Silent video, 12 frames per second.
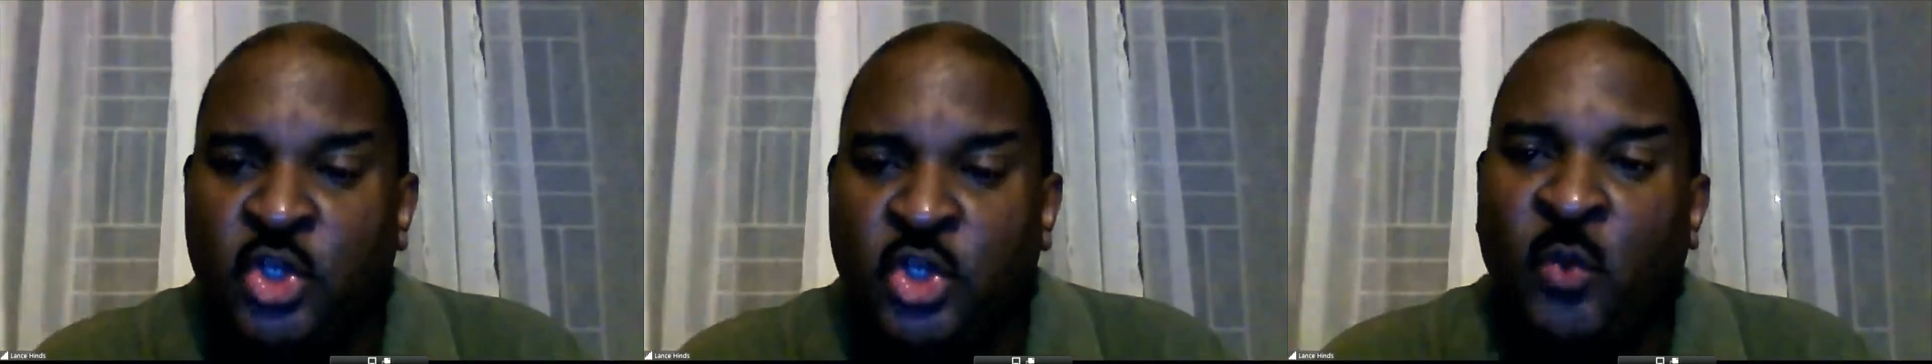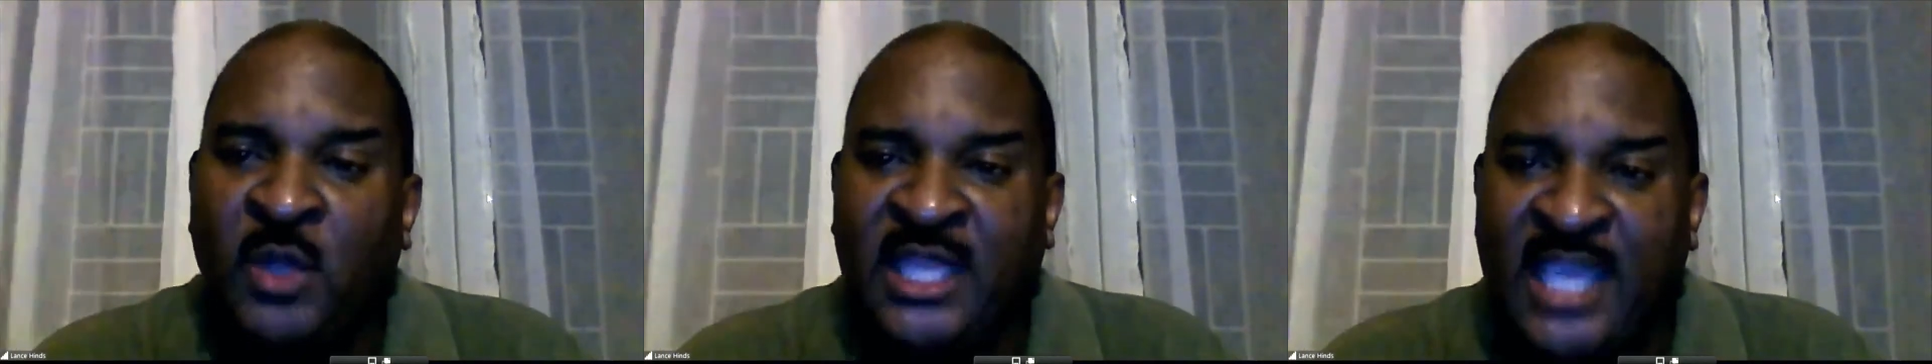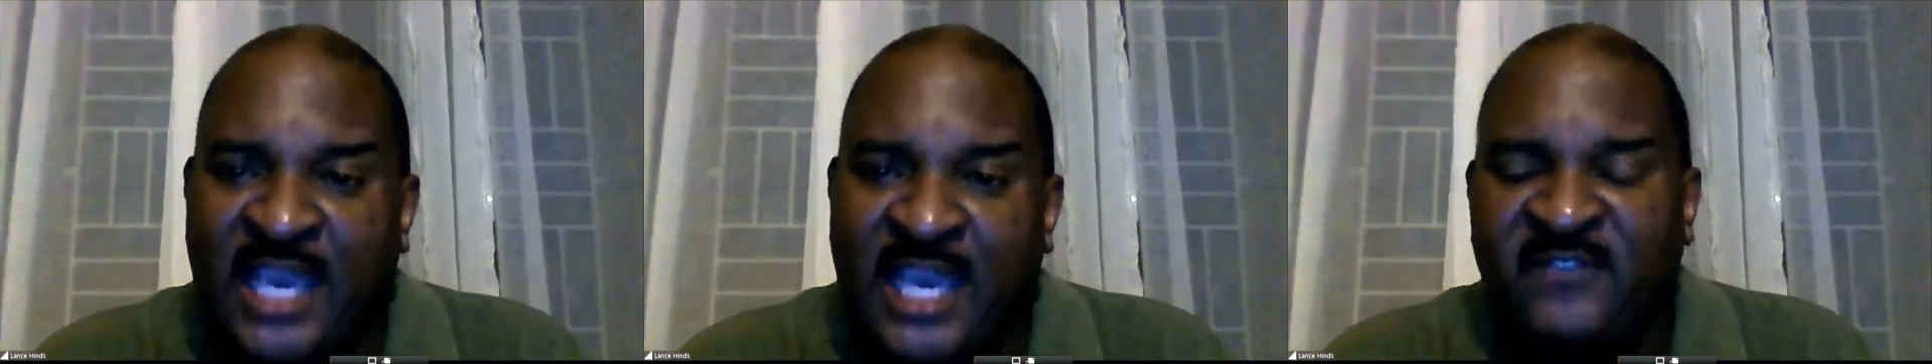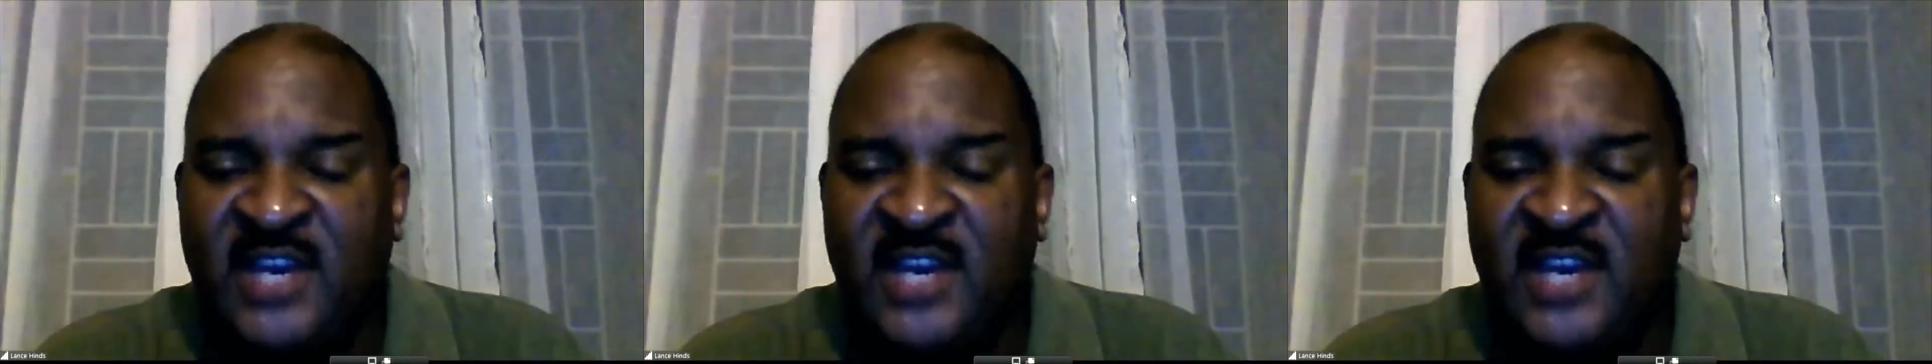you will get
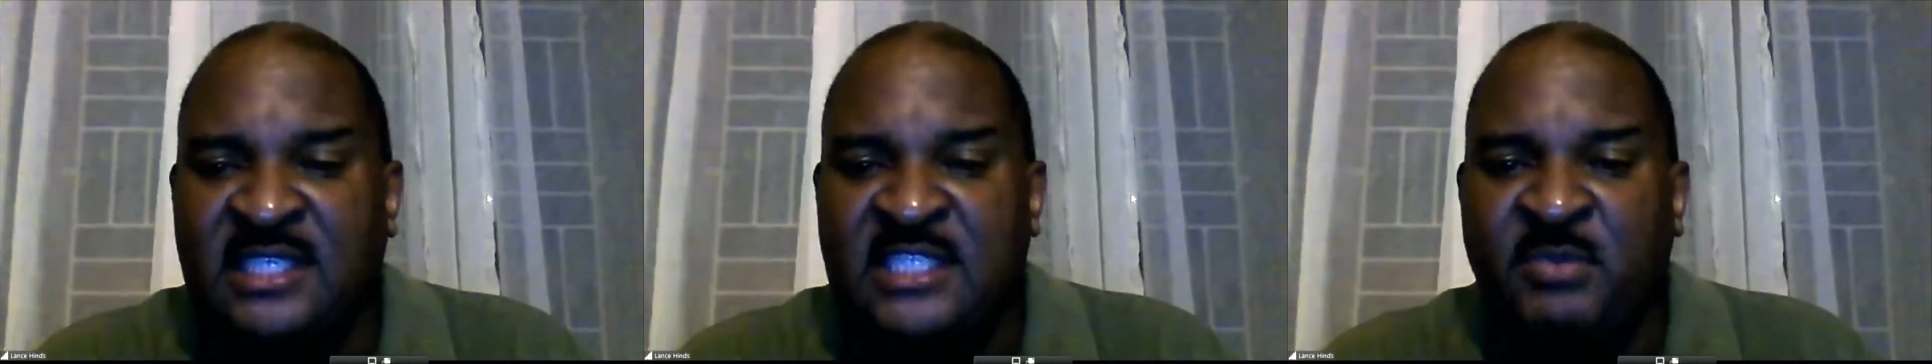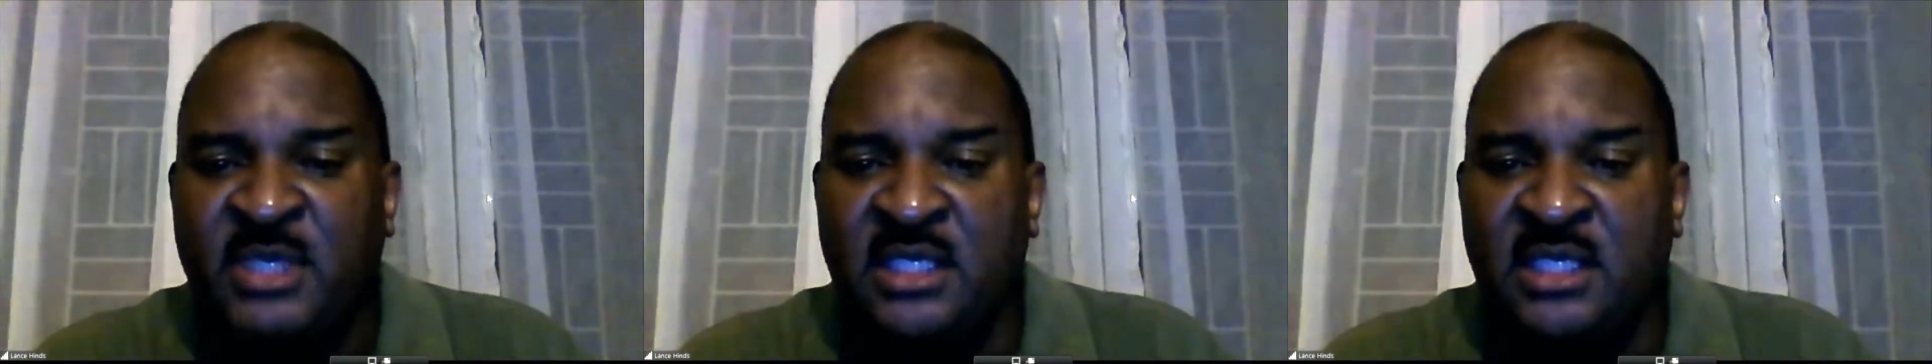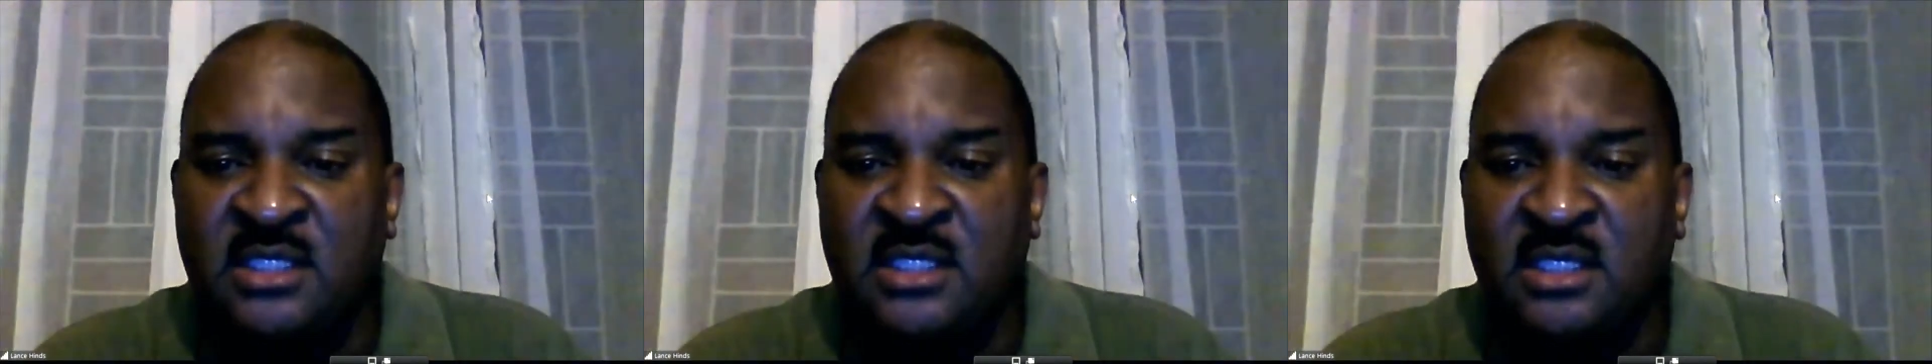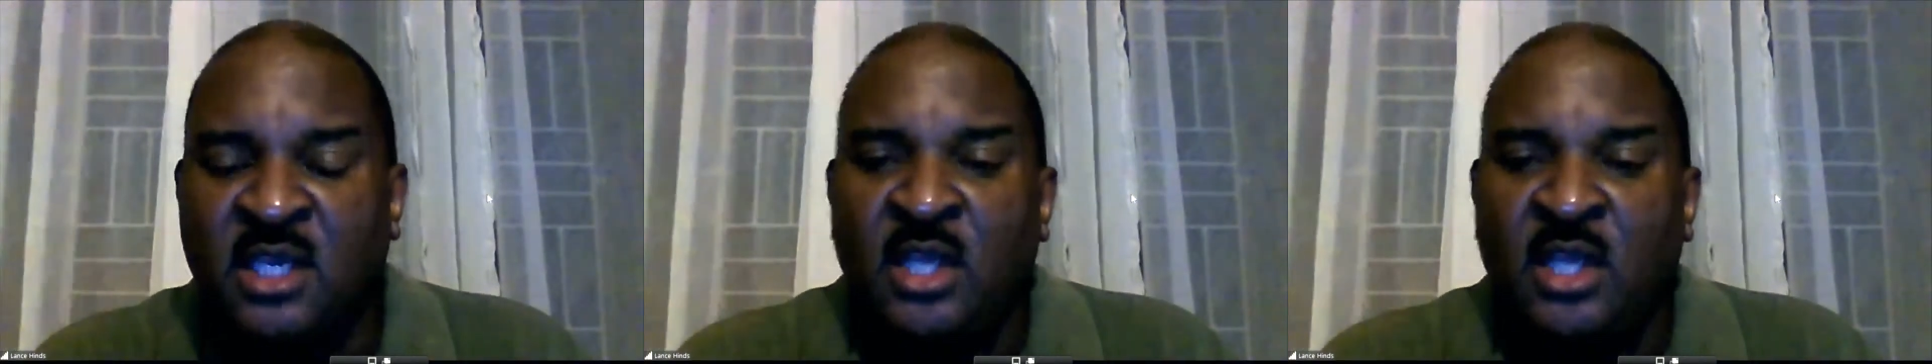faster speeds.